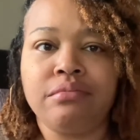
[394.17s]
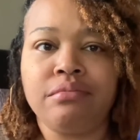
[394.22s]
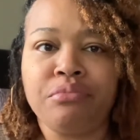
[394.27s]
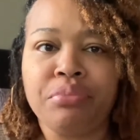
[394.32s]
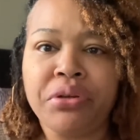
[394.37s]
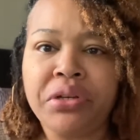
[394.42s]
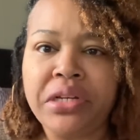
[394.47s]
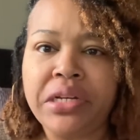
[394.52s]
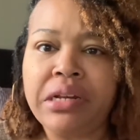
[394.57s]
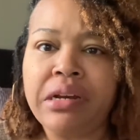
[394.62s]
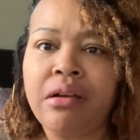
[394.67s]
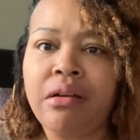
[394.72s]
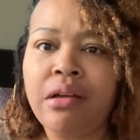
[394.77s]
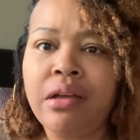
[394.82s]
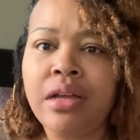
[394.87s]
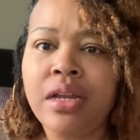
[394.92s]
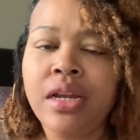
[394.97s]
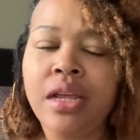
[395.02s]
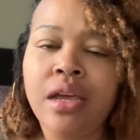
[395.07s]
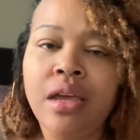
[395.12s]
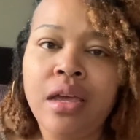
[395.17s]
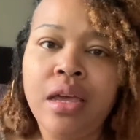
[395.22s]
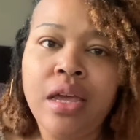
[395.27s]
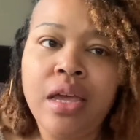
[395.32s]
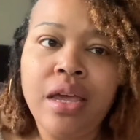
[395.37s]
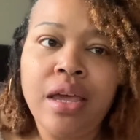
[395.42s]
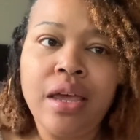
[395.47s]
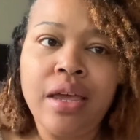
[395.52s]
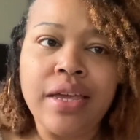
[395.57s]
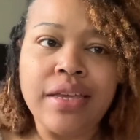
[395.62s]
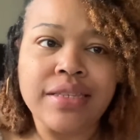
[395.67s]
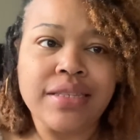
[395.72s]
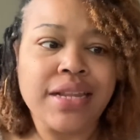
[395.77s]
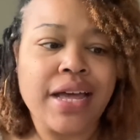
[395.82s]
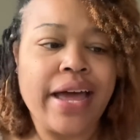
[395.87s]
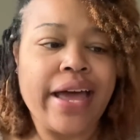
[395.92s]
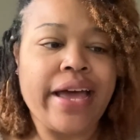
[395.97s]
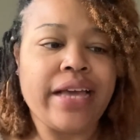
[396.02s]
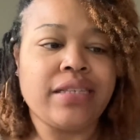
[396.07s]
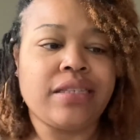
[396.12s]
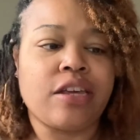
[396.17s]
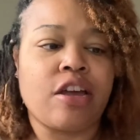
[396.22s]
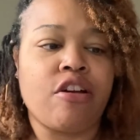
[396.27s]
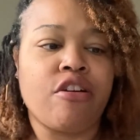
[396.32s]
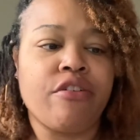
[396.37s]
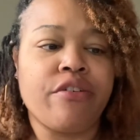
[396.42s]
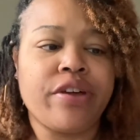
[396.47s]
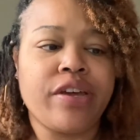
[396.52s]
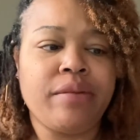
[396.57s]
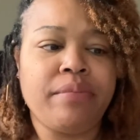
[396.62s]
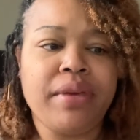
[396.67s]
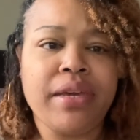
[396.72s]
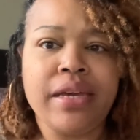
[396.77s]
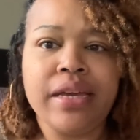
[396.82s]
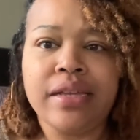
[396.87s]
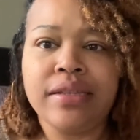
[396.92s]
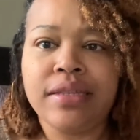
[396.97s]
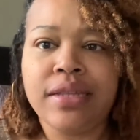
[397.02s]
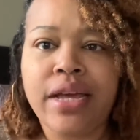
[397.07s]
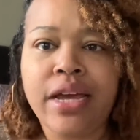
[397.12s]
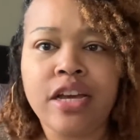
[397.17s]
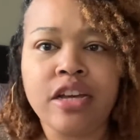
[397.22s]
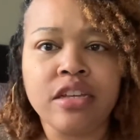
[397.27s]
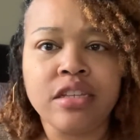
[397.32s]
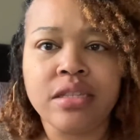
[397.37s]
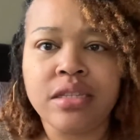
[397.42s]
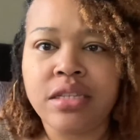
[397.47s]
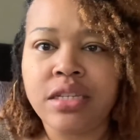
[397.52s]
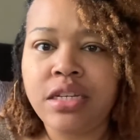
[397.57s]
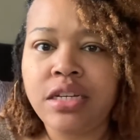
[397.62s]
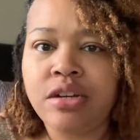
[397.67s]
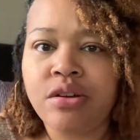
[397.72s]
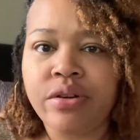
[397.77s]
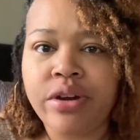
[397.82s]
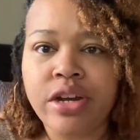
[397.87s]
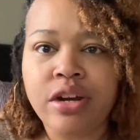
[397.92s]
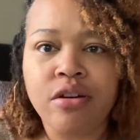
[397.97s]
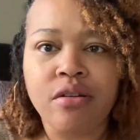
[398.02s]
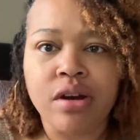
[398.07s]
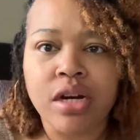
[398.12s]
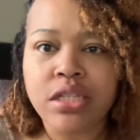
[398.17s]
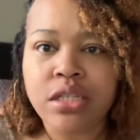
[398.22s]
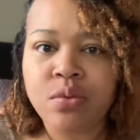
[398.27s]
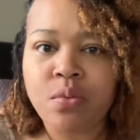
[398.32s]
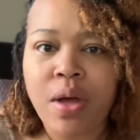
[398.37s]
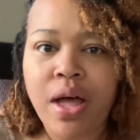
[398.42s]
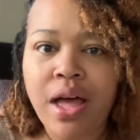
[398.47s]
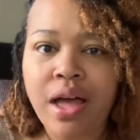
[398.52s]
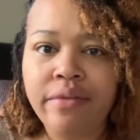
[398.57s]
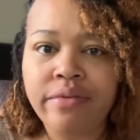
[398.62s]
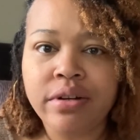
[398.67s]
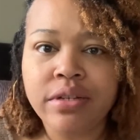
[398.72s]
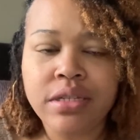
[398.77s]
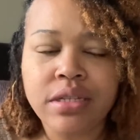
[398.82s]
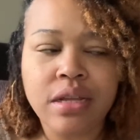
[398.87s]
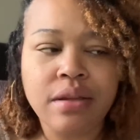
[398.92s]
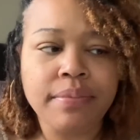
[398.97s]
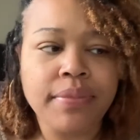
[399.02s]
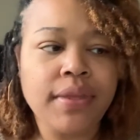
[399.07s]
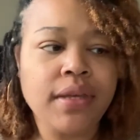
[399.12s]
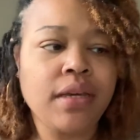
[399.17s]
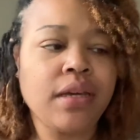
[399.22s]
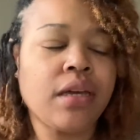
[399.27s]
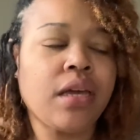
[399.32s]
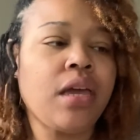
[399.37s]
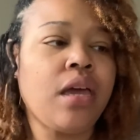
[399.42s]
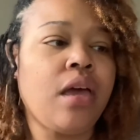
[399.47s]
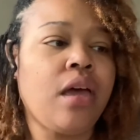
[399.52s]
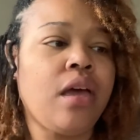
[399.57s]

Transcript: putting it on. It's not as creamy as like a secret or a suave or something.